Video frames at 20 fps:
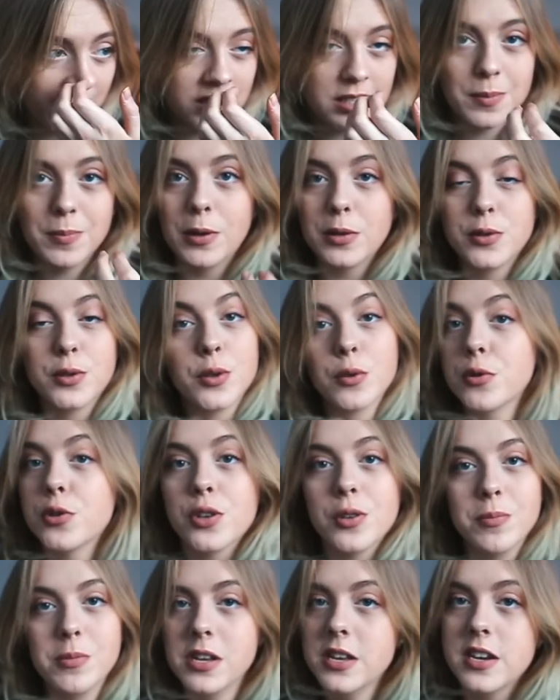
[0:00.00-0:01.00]
It's about
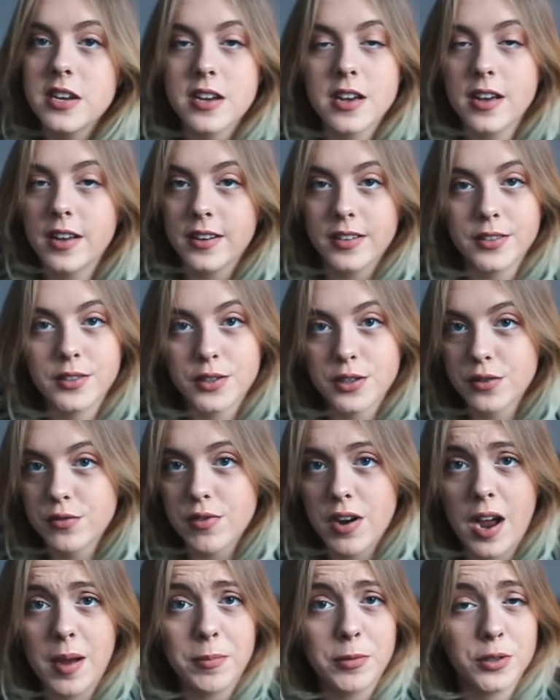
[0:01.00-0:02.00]
social media and
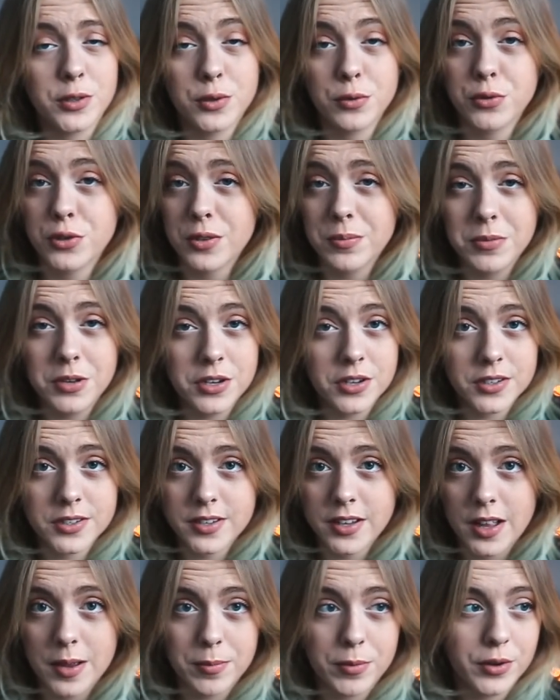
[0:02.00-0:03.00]
Instagram and social media
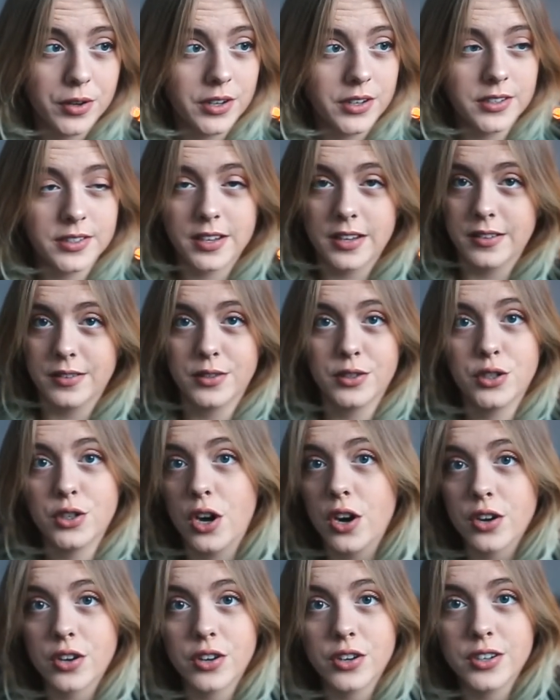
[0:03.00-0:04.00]
celebrities and
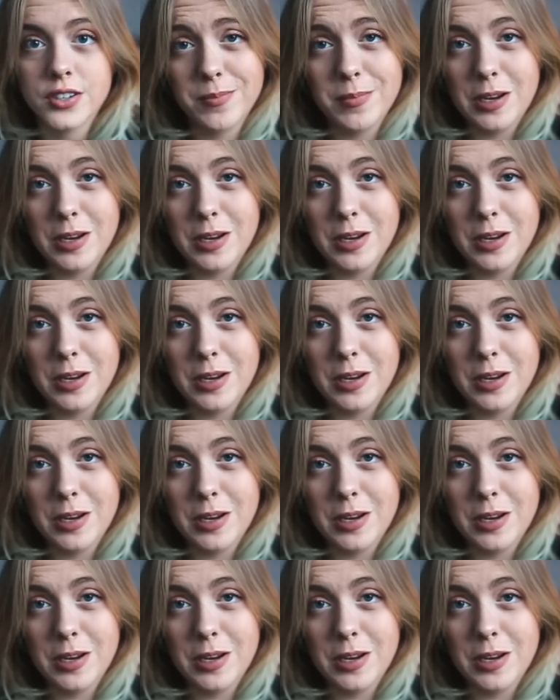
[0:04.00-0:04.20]
stalkers.